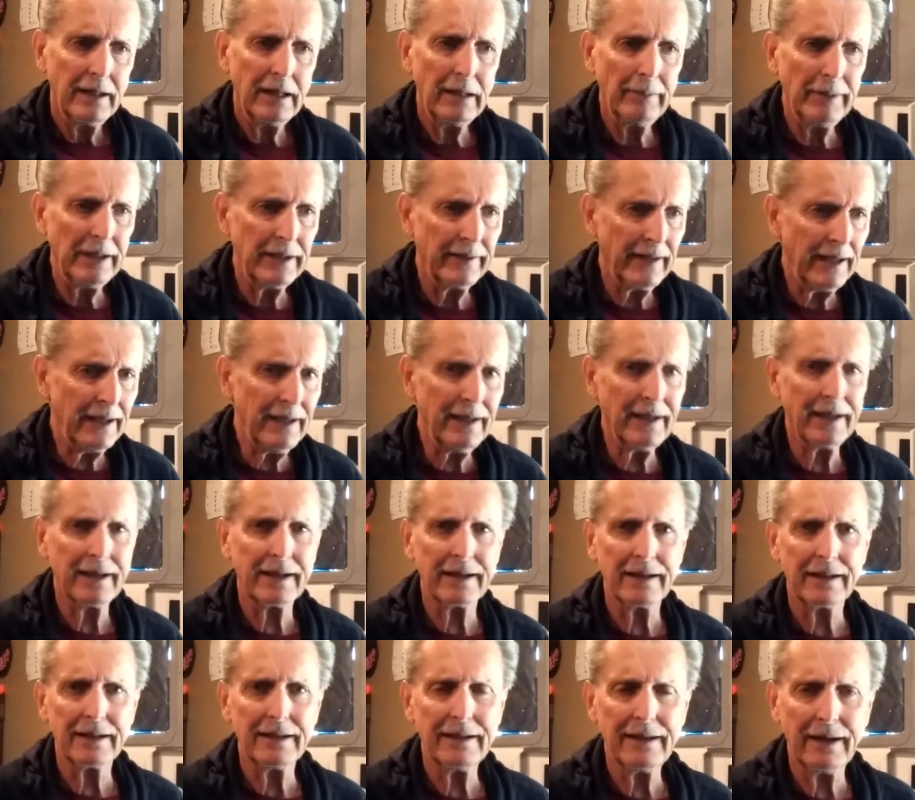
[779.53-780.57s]
I mean, they got
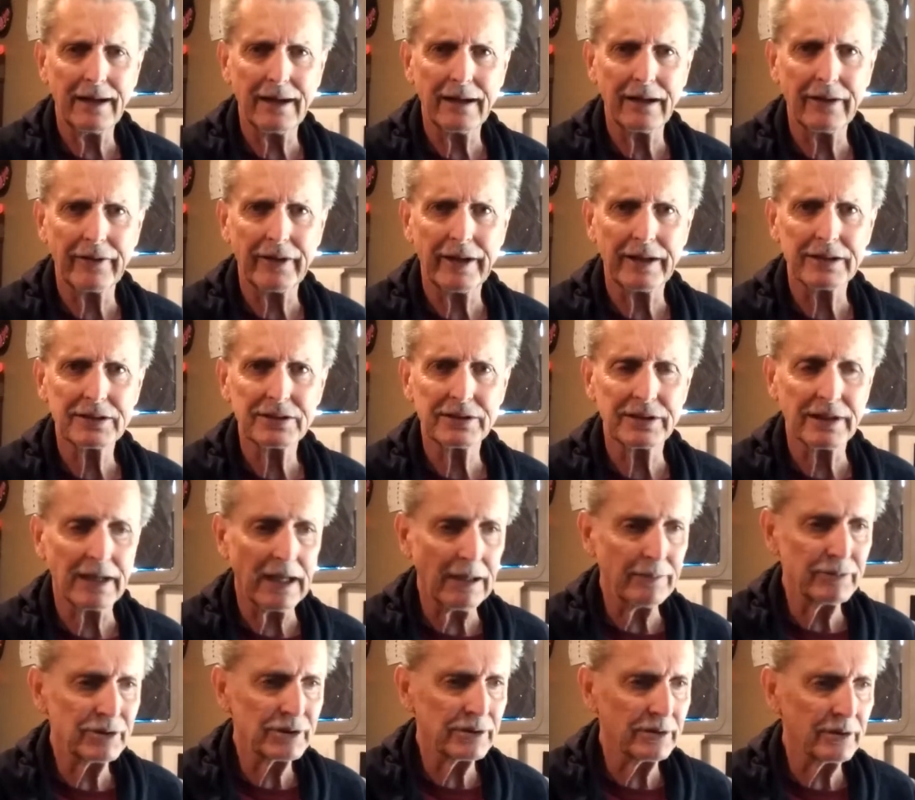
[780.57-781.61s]
to get tired of that shit.
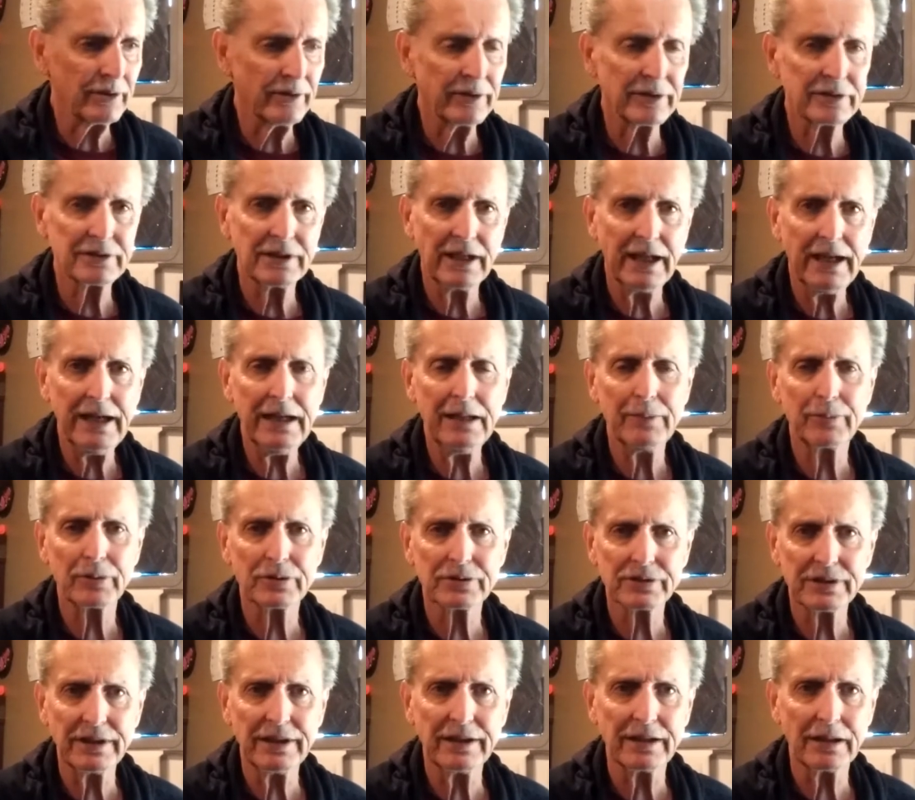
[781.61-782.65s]
I'm sure there's
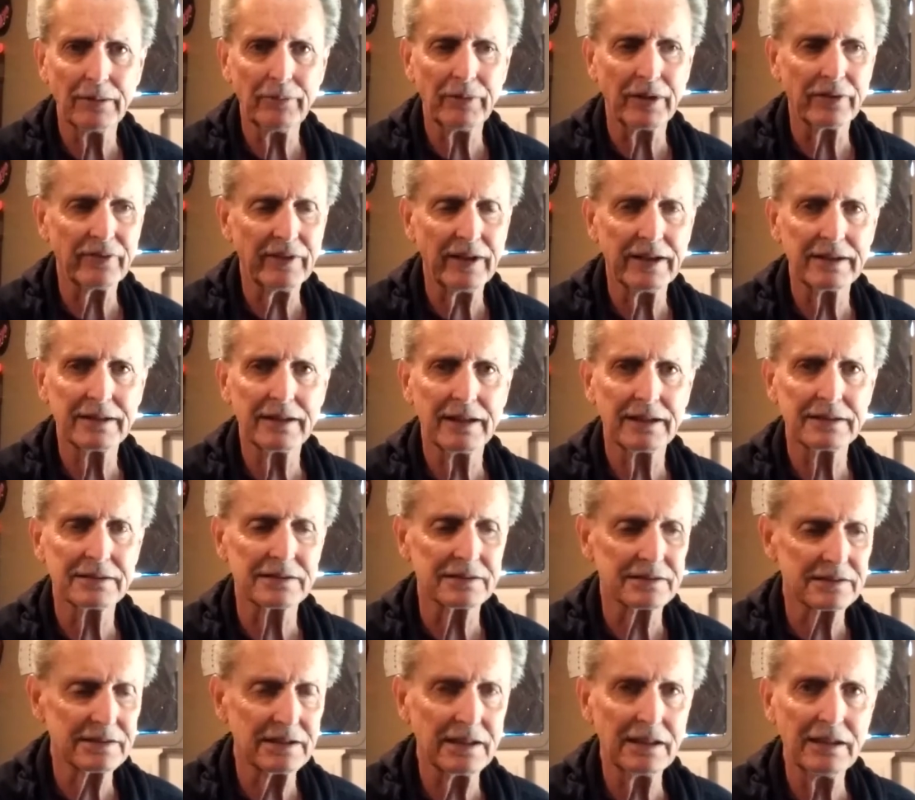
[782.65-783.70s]
90% of them that think that's
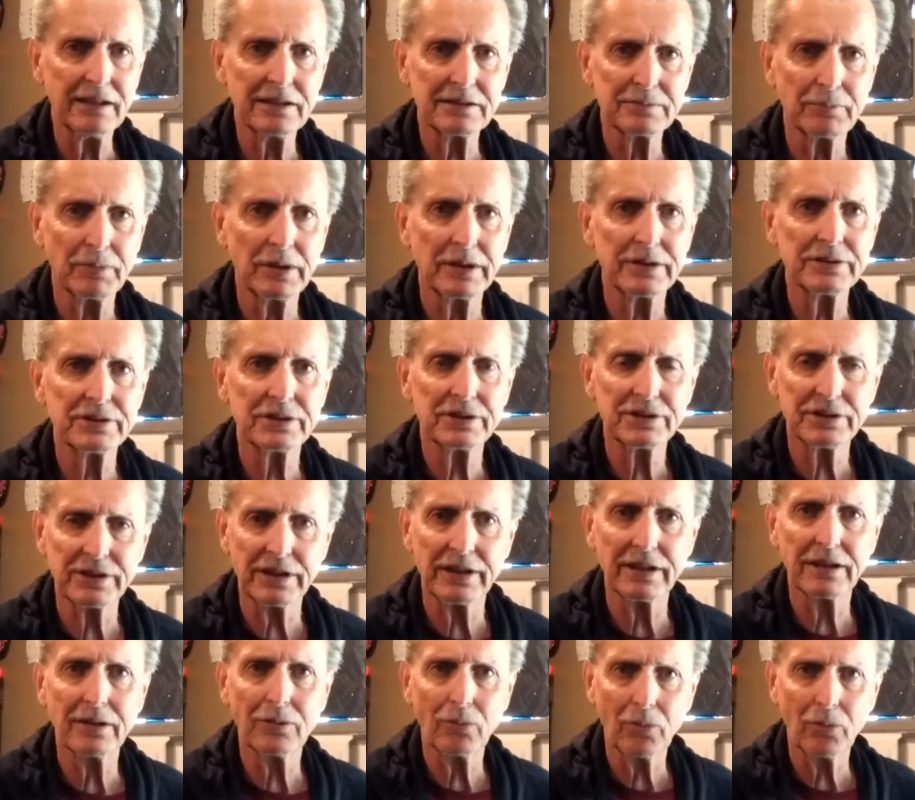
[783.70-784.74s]
the silliest bunch of shit in